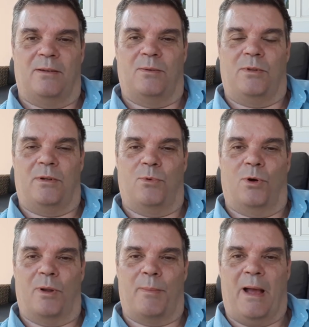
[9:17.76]

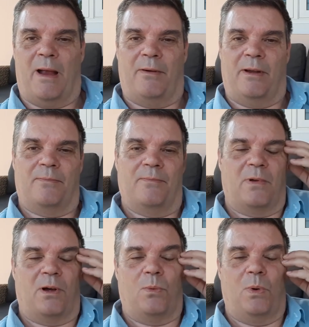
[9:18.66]
roller bearing
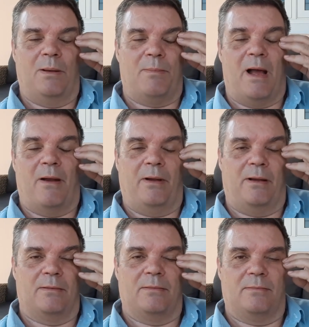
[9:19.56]
or the wheel
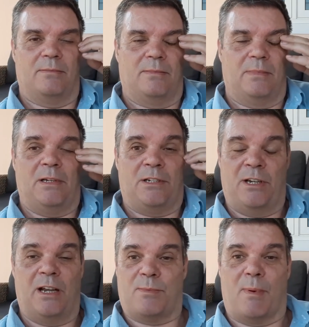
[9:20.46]
bearing has
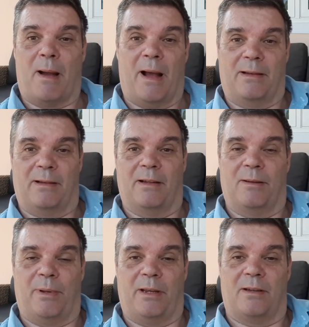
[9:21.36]
changed my mind a little
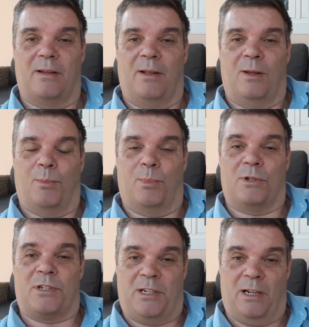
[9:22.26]
bit,
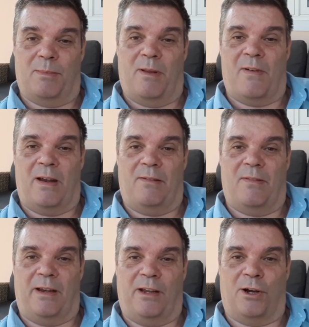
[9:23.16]
but still be very,
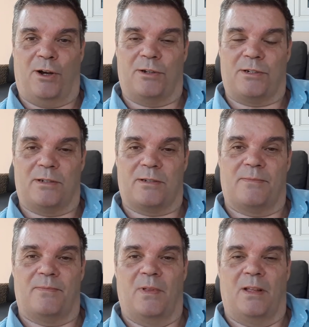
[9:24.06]
very cautious.
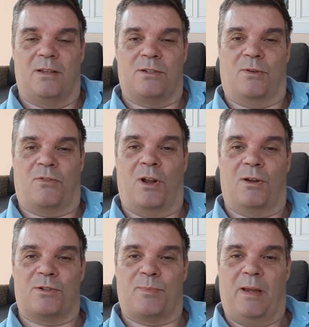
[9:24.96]
So for all
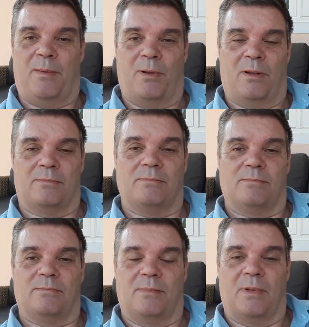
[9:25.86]
those people
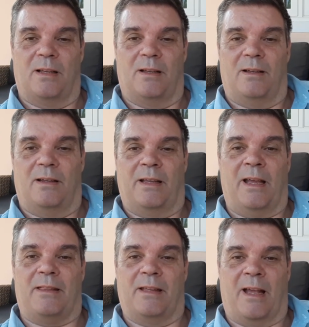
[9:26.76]

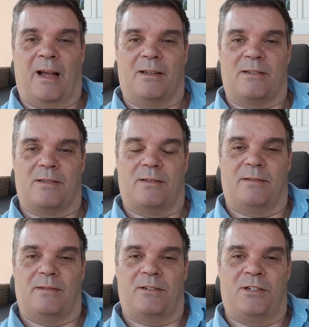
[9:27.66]
getting the cars
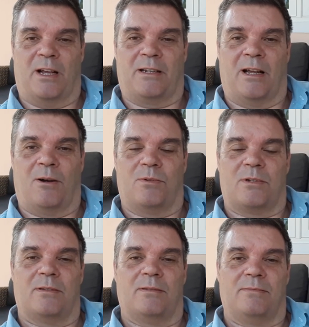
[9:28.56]
checked out,
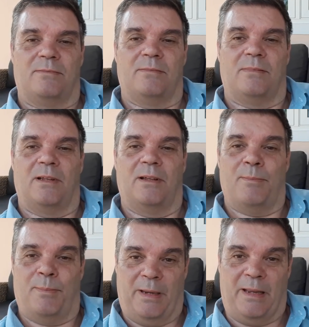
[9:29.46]

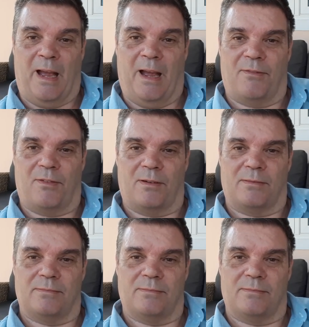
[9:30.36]
be careful.